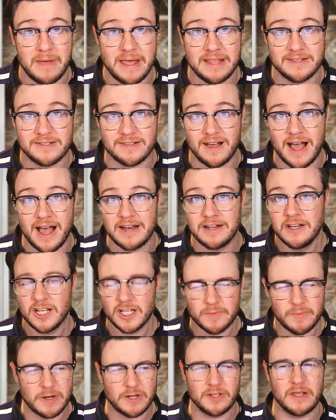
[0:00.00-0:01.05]
the men's side,
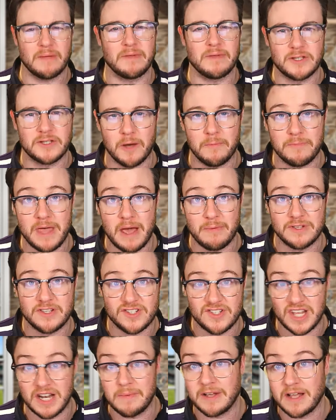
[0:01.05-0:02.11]
especially up the top there, with
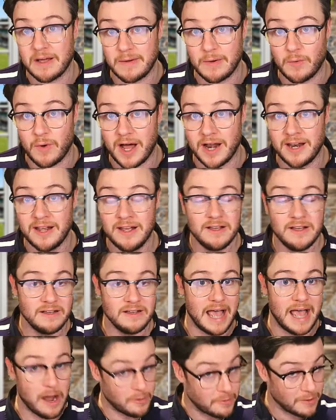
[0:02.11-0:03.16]
Sinner becoming one,
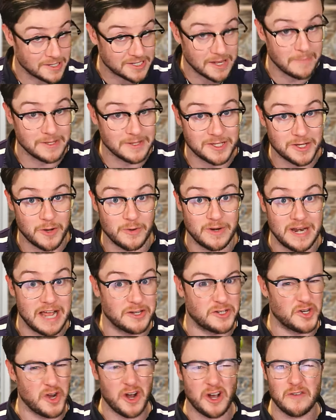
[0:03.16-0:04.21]
Alcaraz number two, and now
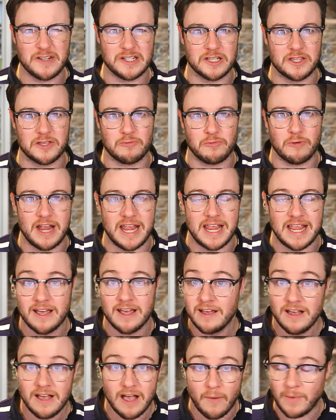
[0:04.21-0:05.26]
Djokovic at three.
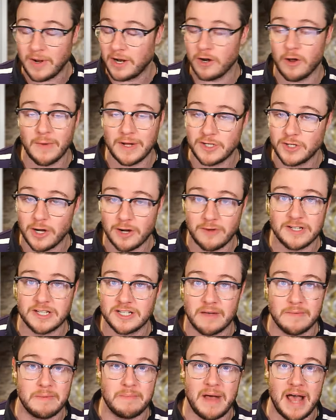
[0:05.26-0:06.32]
We don't know when Djokovic is
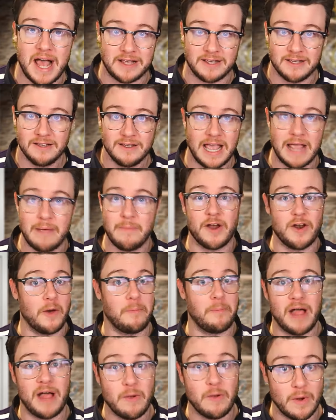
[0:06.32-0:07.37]
coming back. He might not
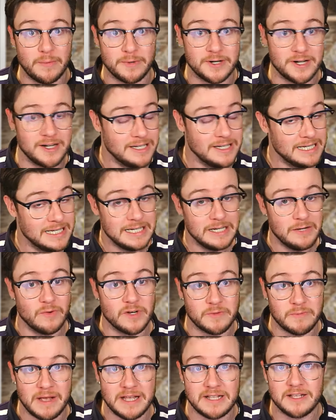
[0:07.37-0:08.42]
play Wimbledon,
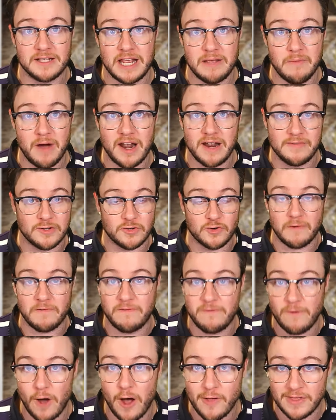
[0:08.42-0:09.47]
which means that he might even drop
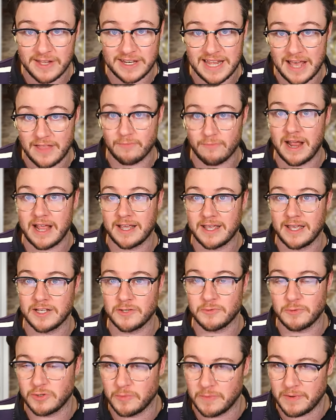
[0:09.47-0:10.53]
further down the
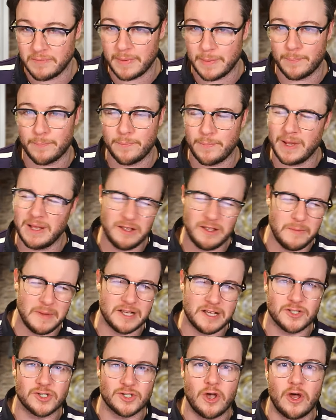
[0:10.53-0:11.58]
rankings, which will be a little bit
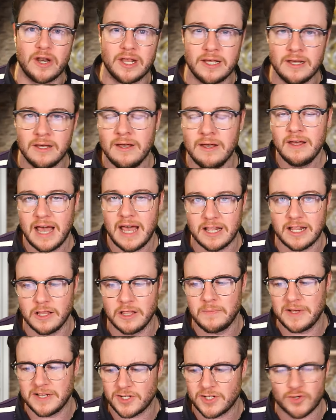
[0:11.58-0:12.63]
concerning and a little
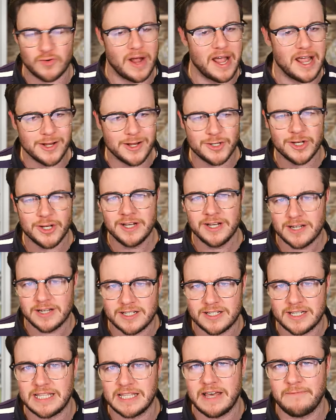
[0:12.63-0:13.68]
bit strange to
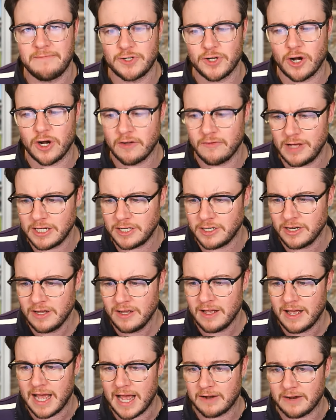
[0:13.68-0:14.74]
see that for Djokovic.
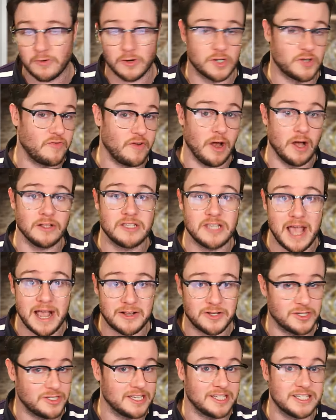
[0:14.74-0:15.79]
And of course, Swiatek
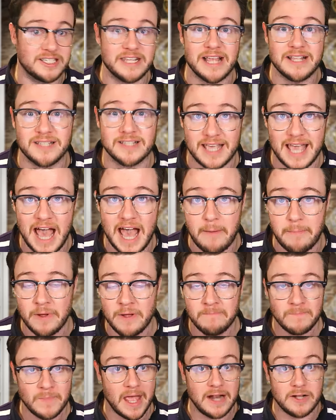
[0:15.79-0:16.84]
just extends the gap.
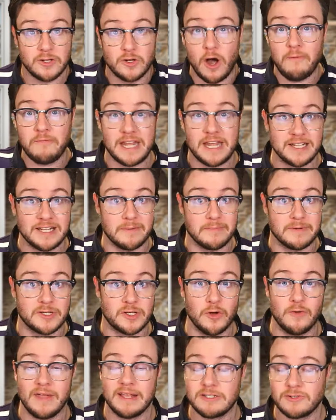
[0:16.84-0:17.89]
And Gauff getting number
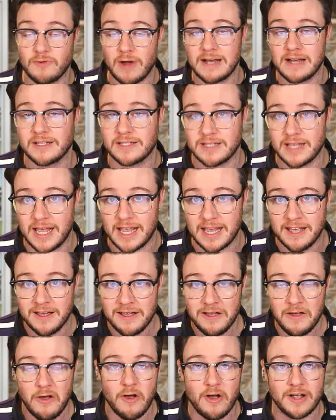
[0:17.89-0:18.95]
two, that's great to see
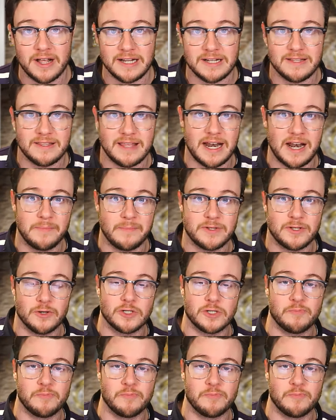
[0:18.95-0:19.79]
her getting to that number two